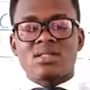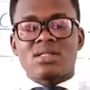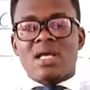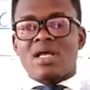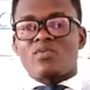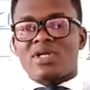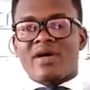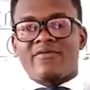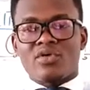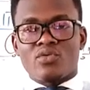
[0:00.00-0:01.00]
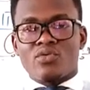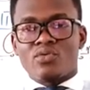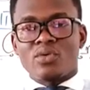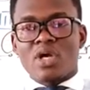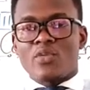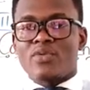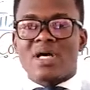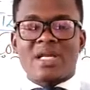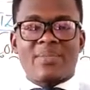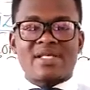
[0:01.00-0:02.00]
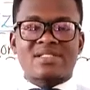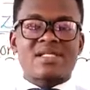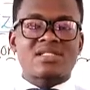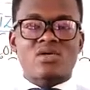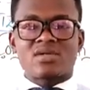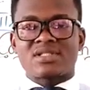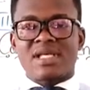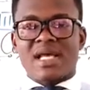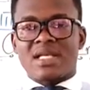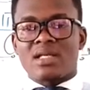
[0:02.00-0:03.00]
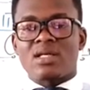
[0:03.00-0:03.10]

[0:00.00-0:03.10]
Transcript: and what have you, without the person's consent,